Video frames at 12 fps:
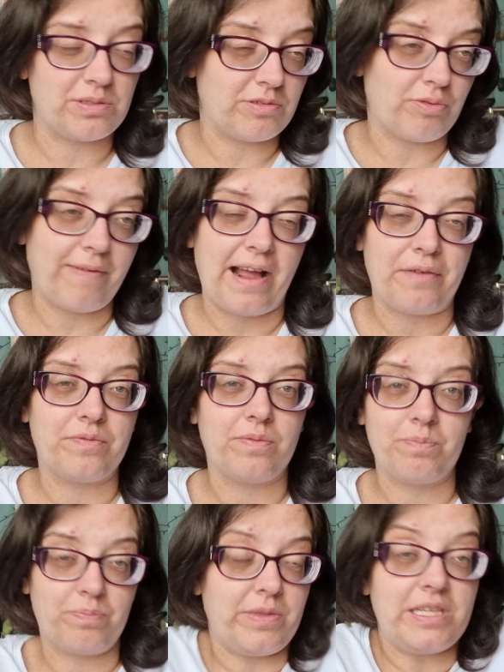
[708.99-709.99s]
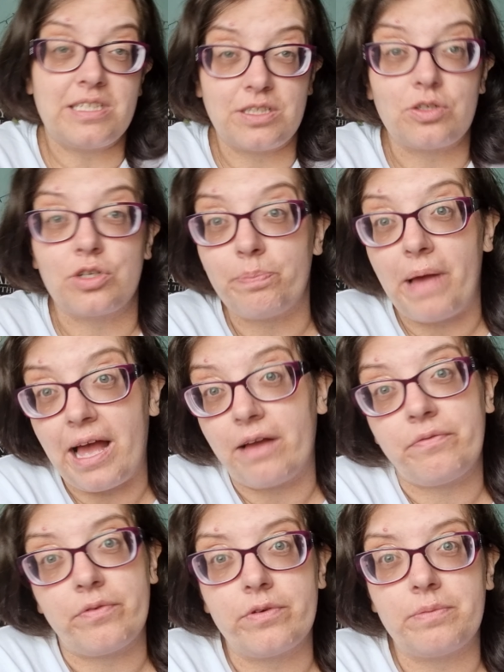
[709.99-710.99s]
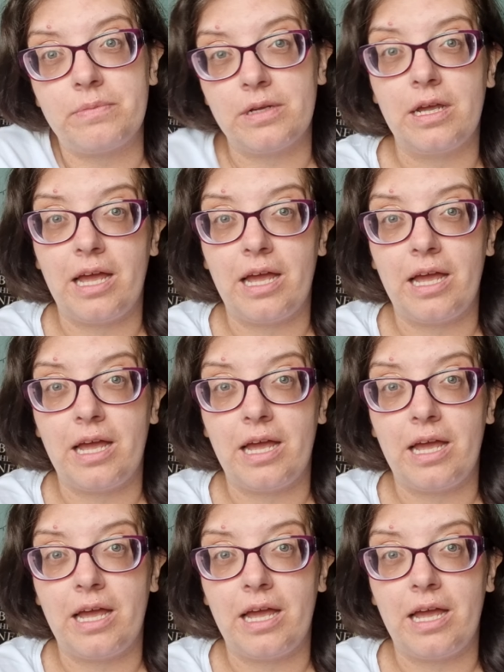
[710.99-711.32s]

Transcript: craft. This is a good park for them.